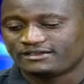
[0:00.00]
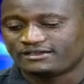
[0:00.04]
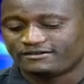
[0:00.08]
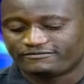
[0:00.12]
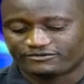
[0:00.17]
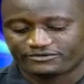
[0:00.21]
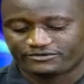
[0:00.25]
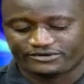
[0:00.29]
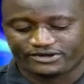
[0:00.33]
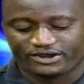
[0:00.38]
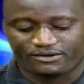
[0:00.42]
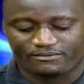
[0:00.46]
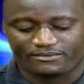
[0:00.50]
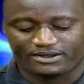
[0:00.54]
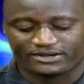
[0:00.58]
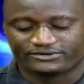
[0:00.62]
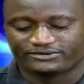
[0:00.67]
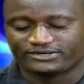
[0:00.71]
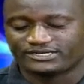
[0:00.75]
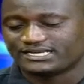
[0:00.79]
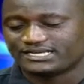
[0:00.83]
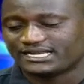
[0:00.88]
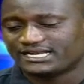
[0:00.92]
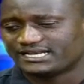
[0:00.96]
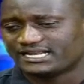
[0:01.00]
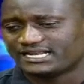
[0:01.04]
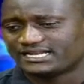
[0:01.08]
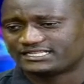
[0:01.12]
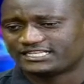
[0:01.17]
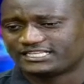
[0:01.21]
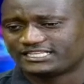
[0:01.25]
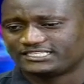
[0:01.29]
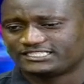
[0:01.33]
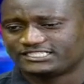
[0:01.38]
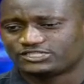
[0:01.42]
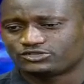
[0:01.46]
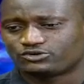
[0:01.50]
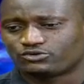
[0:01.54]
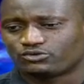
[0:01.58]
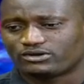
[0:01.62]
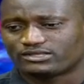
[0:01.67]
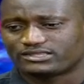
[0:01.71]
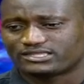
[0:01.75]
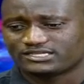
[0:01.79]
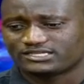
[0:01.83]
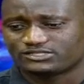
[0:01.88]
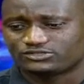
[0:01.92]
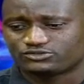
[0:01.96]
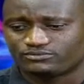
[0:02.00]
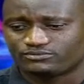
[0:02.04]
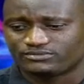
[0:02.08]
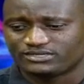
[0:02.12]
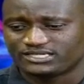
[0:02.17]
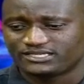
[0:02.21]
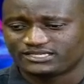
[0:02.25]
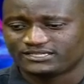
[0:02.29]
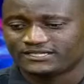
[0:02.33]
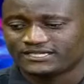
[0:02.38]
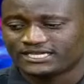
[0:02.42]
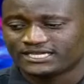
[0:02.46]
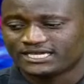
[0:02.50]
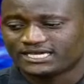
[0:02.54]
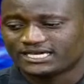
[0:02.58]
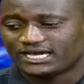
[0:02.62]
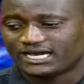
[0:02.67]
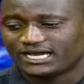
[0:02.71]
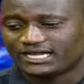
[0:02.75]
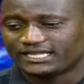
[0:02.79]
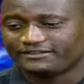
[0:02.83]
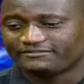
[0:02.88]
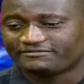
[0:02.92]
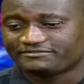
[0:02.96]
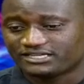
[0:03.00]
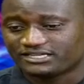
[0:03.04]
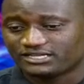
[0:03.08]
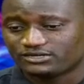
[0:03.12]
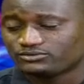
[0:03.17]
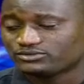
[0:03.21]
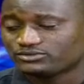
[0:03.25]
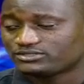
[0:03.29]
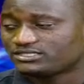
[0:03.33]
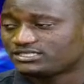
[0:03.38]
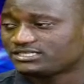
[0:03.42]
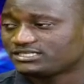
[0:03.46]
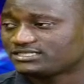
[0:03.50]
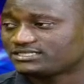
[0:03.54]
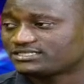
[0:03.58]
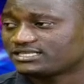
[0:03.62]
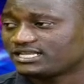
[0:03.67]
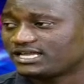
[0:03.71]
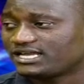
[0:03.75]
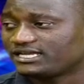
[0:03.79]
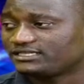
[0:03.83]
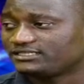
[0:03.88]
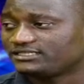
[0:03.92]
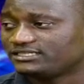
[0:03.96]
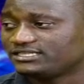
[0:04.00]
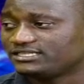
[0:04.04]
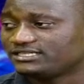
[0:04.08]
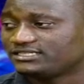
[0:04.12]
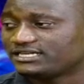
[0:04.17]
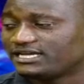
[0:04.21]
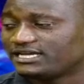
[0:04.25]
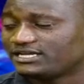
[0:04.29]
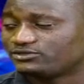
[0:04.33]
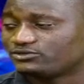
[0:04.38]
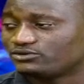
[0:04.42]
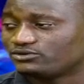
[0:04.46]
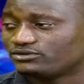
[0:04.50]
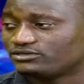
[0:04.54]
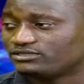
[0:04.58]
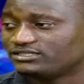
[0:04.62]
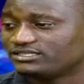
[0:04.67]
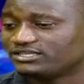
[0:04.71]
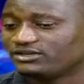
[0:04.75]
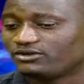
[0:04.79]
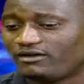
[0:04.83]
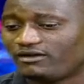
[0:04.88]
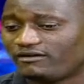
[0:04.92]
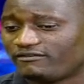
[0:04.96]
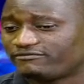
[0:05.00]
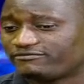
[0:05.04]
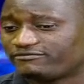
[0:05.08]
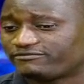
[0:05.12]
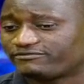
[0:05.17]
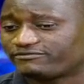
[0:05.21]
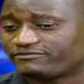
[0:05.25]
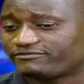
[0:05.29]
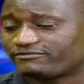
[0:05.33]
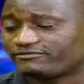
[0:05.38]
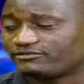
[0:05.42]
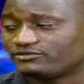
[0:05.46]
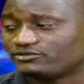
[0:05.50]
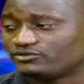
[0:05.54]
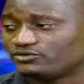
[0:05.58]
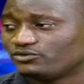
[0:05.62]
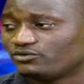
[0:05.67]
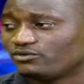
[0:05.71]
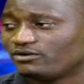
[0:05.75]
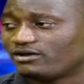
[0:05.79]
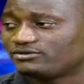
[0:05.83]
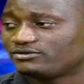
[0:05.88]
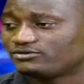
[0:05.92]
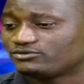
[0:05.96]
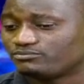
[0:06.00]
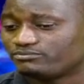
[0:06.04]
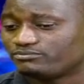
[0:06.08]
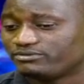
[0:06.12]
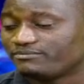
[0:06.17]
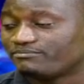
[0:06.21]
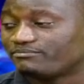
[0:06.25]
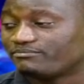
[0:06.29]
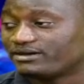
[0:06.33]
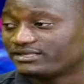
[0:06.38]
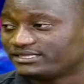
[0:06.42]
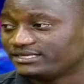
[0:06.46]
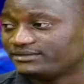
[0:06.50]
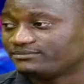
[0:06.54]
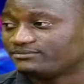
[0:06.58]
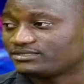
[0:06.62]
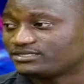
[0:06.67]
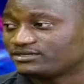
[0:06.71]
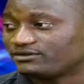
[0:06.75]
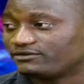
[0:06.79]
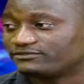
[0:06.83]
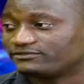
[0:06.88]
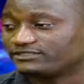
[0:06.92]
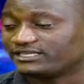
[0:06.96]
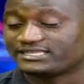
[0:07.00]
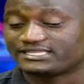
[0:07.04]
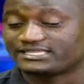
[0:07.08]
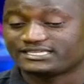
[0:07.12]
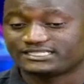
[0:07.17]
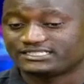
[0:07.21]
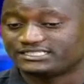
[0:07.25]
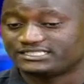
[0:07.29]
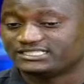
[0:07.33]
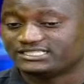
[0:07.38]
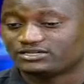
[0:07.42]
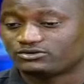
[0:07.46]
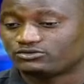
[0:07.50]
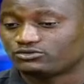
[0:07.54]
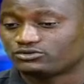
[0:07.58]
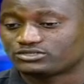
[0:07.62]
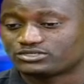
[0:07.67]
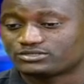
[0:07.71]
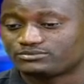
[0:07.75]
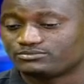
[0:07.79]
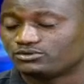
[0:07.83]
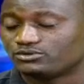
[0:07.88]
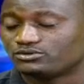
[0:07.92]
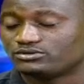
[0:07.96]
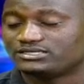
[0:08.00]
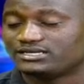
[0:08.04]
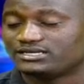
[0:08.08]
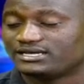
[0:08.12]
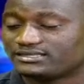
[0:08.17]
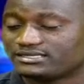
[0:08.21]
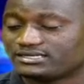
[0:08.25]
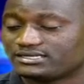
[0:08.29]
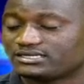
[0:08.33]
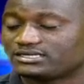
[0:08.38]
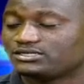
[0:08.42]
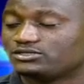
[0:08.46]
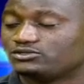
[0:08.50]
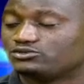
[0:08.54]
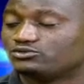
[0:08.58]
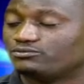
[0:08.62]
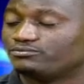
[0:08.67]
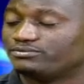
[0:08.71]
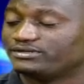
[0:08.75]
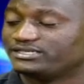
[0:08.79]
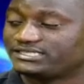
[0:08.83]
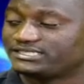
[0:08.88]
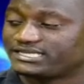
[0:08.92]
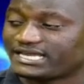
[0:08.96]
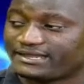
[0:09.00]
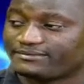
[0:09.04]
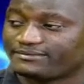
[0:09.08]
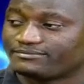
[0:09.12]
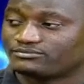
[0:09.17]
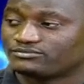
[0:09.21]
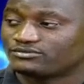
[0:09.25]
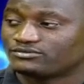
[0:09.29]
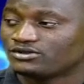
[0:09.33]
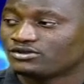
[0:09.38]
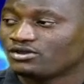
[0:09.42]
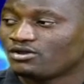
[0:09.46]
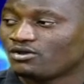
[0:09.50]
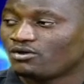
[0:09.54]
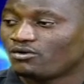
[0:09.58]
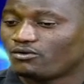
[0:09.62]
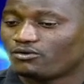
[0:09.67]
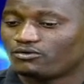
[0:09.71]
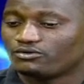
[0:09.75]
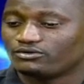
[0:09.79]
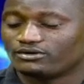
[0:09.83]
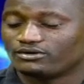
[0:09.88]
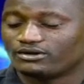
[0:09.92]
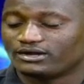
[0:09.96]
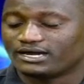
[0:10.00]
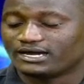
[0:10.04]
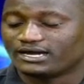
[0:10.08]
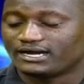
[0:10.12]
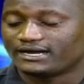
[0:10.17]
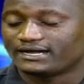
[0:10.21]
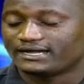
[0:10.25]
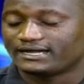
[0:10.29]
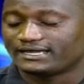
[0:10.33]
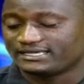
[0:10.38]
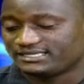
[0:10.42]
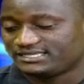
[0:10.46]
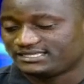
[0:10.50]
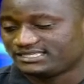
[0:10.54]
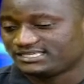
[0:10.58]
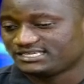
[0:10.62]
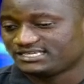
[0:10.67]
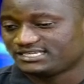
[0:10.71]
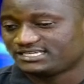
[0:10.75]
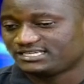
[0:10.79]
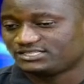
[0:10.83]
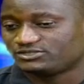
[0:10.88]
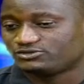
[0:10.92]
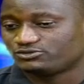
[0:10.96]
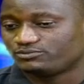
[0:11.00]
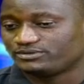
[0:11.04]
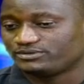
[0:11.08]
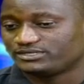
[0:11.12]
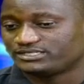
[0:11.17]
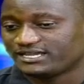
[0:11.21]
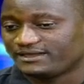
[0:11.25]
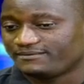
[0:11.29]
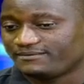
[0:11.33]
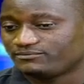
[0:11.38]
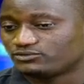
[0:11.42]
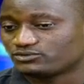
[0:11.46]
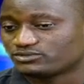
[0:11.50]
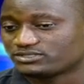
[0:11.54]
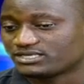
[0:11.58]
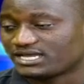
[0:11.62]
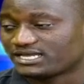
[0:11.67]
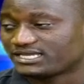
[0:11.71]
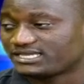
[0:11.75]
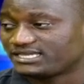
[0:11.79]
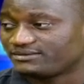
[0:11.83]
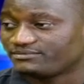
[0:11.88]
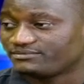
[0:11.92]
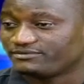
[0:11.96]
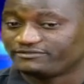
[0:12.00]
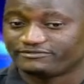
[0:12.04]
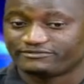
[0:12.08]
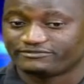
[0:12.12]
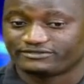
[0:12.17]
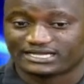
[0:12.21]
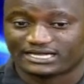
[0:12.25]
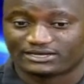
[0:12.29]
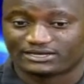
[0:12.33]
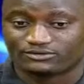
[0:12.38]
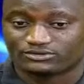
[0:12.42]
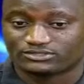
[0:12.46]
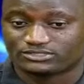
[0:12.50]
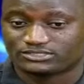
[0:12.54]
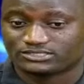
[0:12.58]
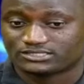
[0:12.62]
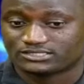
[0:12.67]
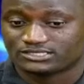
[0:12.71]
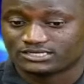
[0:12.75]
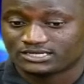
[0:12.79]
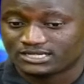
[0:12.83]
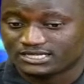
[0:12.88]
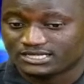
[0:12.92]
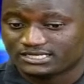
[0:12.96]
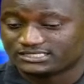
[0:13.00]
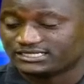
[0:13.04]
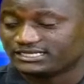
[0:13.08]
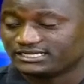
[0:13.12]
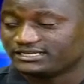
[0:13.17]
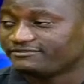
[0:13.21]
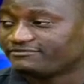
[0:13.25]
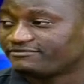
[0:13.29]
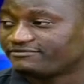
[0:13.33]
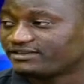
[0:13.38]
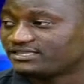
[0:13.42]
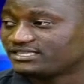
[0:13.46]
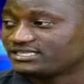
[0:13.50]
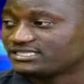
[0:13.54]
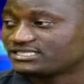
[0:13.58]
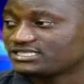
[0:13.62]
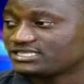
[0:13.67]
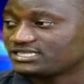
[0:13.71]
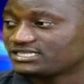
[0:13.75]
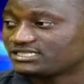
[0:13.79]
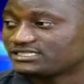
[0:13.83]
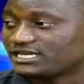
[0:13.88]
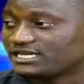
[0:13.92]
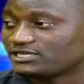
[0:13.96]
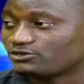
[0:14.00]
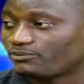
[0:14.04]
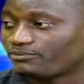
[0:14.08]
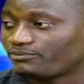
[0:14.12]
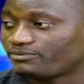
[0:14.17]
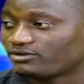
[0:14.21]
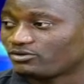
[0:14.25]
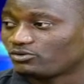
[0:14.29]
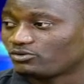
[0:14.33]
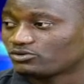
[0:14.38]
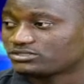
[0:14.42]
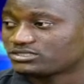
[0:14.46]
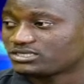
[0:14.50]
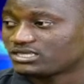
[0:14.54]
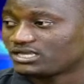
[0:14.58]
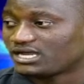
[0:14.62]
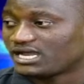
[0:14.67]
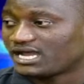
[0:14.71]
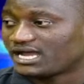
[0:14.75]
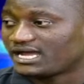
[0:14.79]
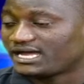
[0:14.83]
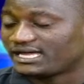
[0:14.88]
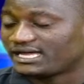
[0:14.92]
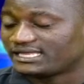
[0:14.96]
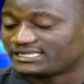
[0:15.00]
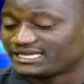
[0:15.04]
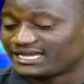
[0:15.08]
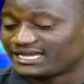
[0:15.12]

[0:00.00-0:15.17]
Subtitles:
Real Madrid. And Atletico, I think to me, if they lose this league title, they'll have no one to blame but themselves. I think Diego Simeone, I think it will be time, I think it will be time to sack him if he cannot deliver this league title, because they are